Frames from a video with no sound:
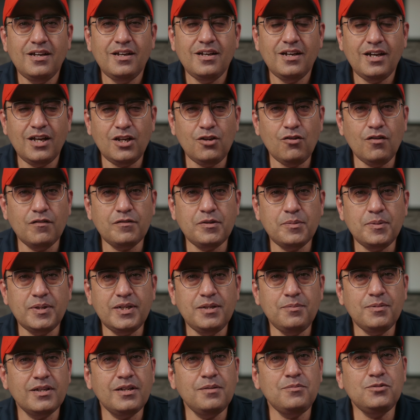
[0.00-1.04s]
Hello everybody,
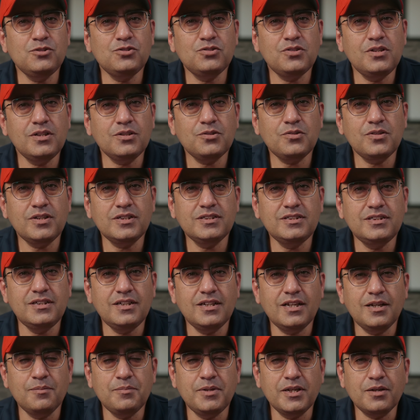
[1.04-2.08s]
my name is Junaid Qureshi
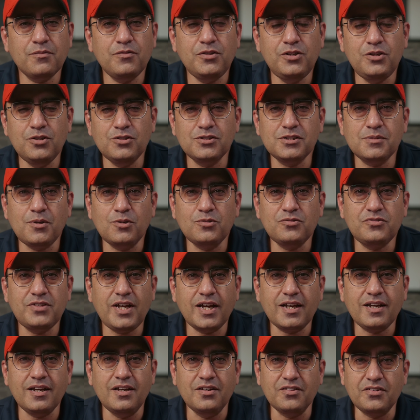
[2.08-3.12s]
and I make videos about
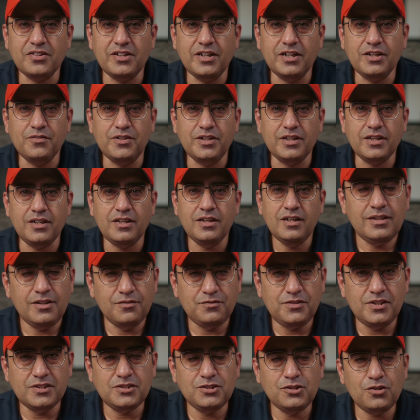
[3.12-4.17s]
tech and creativity.
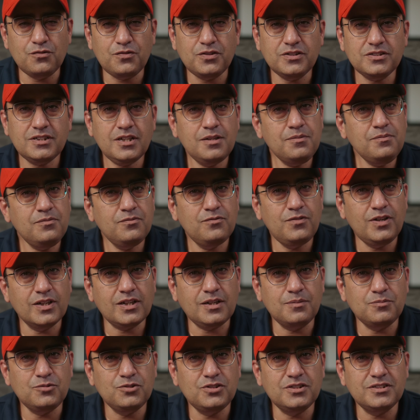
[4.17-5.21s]
If this is your first time,
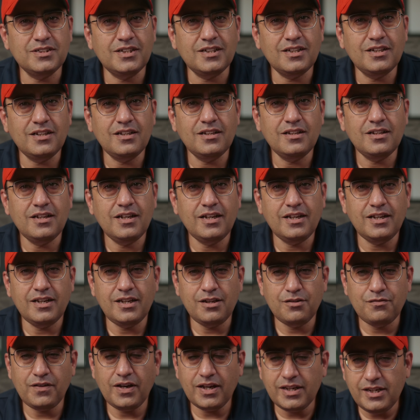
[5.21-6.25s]
welcome to the channel. And
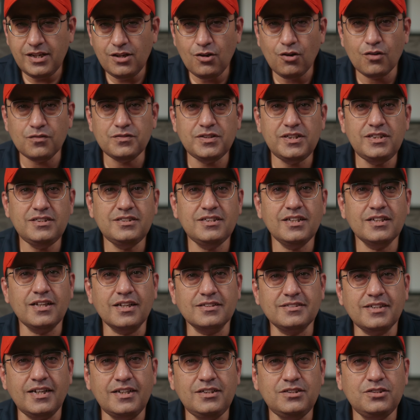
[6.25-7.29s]
if any of these things
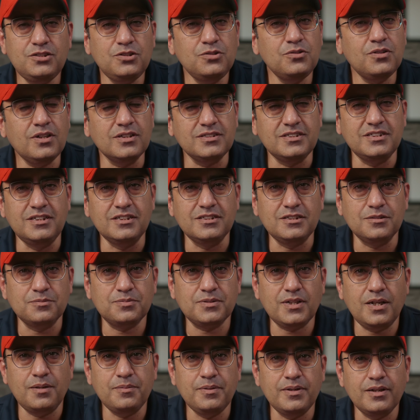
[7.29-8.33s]
excites you, consider
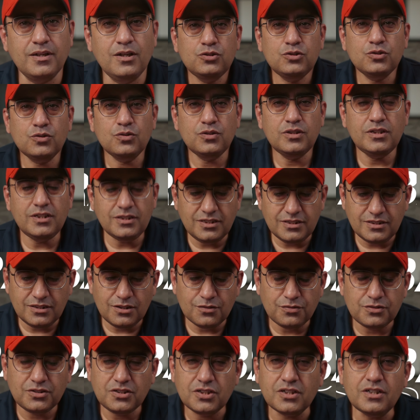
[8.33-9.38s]
subscribing. So this is
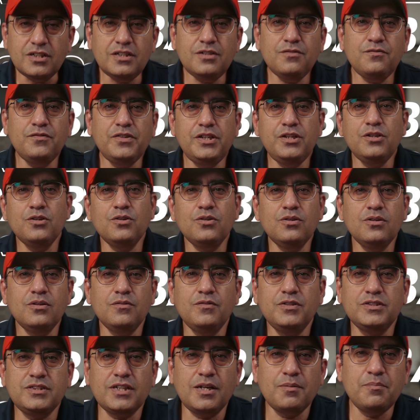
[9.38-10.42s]
the third video
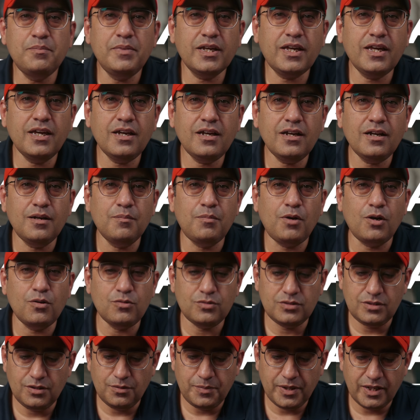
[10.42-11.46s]
which I'm making
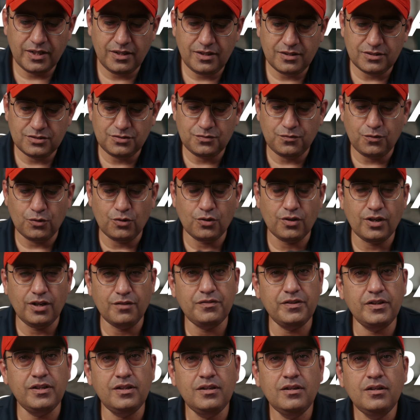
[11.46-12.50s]
about the beginner's
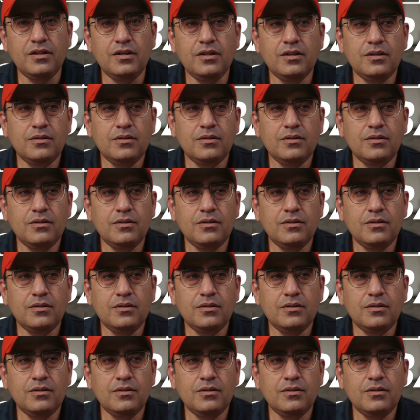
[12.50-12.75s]
photography.